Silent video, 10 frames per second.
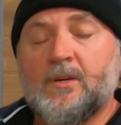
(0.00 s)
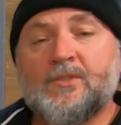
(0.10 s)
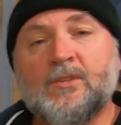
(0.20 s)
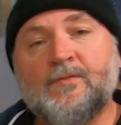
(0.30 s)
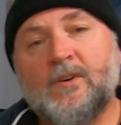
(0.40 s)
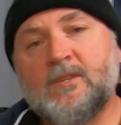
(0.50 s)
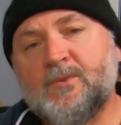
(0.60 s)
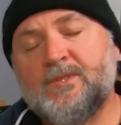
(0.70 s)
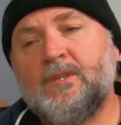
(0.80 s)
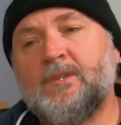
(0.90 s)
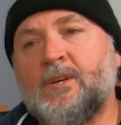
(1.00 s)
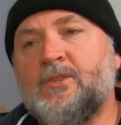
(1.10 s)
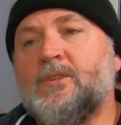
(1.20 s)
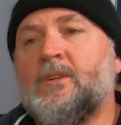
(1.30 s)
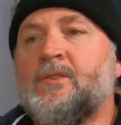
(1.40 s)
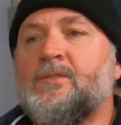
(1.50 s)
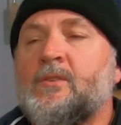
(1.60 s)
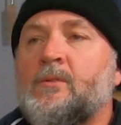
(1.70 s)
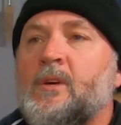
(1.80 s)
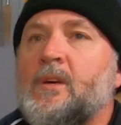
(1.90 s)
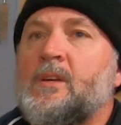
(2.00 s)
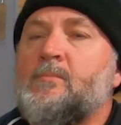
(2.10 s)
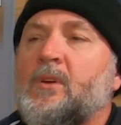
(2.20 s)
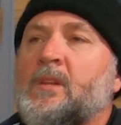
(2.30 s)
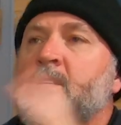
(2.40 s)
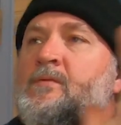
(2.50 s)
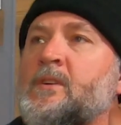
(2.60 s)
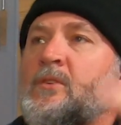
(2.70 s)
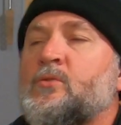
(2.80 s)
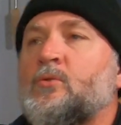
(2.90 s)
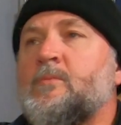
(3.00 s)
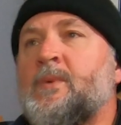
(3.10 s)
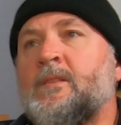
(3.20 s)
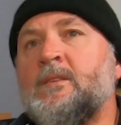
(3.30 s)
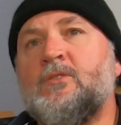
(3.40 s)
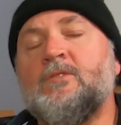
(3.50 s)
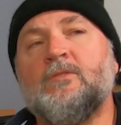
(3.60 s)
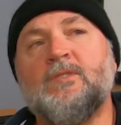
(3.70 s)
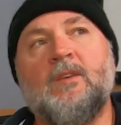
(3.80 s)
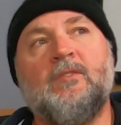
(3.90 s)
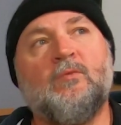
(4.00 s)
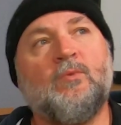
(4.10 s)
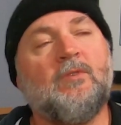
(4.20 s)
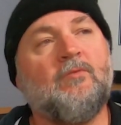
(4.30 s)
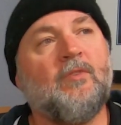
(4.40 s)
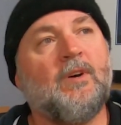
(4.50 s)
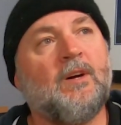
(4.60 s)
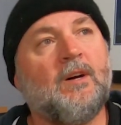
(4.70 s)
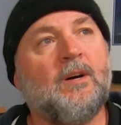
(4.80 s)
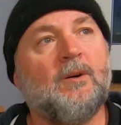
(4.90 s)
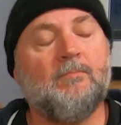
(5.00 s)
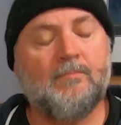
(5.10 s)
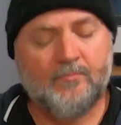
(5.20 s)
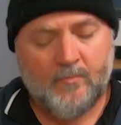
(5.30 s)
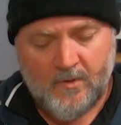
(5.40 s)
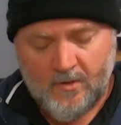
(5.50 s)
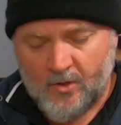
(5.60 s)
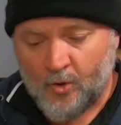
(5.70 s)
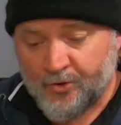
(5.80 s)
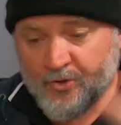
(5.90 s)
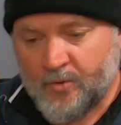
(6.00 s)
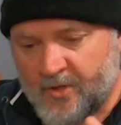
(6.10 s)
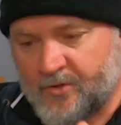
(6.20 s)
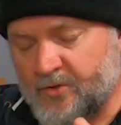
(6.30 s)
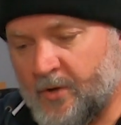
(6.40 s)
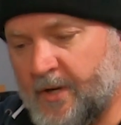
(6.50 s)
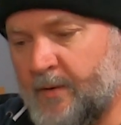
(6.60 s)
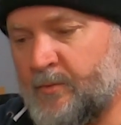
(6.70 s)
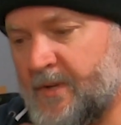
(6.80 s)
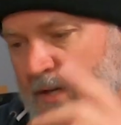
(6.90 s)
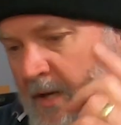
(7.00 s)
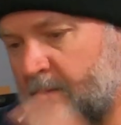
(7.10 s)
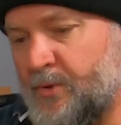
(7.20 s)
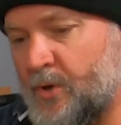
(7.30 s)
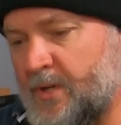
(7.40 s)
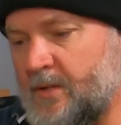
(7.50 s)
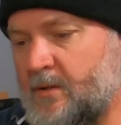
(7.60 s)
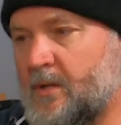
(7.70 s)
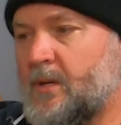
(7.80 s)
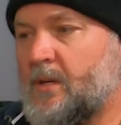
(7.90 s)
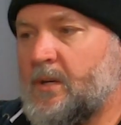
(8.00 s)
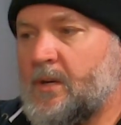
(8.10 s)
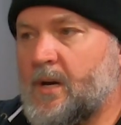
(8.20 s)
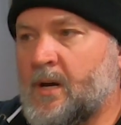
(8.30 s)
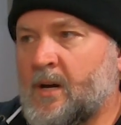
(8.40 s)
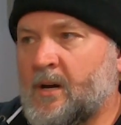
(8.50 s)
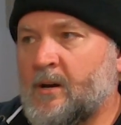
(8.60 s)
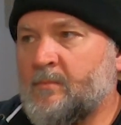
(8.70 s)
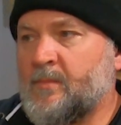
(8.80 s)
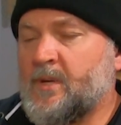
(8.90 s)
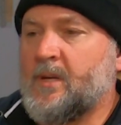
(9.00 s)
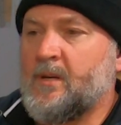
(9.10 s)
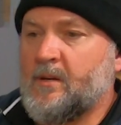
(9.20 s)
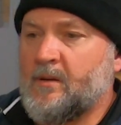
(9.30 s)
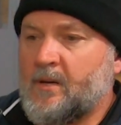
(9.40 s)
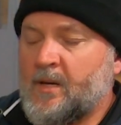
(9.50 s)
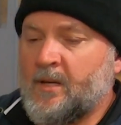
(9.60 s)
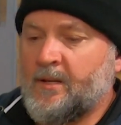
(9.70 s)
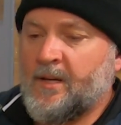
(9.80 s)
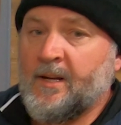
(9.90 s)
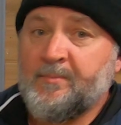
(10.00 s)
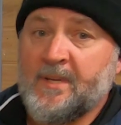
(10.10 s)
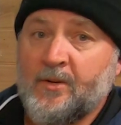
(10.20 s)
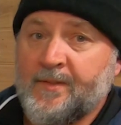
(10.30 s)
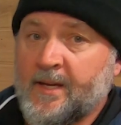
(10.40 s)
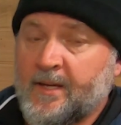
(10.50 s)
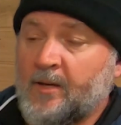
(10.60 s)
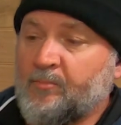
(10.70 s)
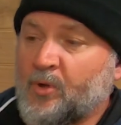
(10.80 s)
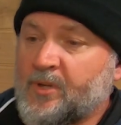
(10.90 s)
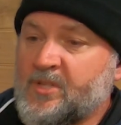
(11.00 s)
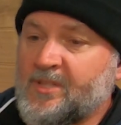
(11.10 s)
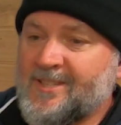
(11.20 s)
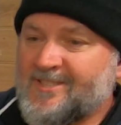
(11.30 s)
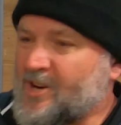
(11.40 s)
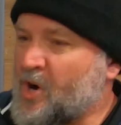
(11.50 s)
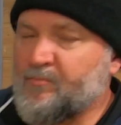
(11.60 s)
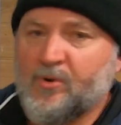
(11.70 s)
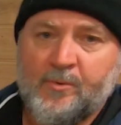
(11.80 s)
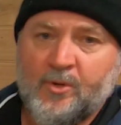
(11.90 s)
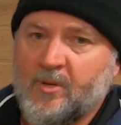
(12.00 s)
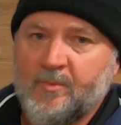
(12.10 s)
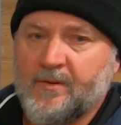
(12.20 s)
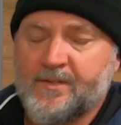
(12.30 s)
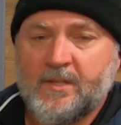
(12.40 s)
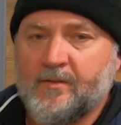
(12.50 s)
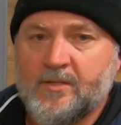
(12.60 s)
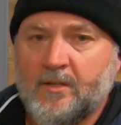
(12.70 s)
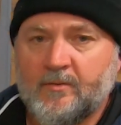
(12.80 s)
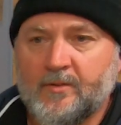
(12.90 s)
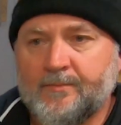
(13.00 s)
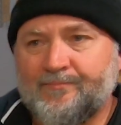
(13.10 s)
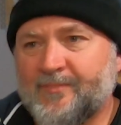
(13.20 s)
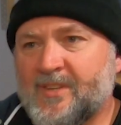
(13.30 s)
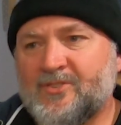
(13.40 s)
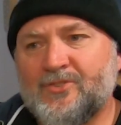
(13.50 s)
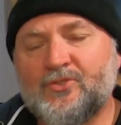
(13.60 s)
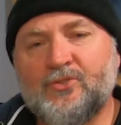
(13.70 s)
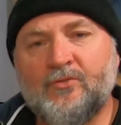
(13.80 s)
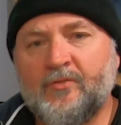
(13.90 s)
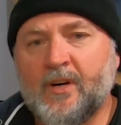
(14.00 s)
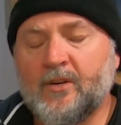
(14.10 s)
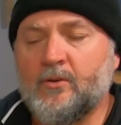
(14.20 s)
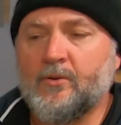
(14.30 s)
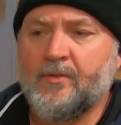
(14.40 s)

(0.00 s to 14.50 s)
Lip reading: So as far as my sanitation goes, so in my last video I talked about the issues I was having with, the two issues I had with the keg blocking. And an update on that keg blockage is I'm probably not going to be able to salvage any of it. It's just too far gone.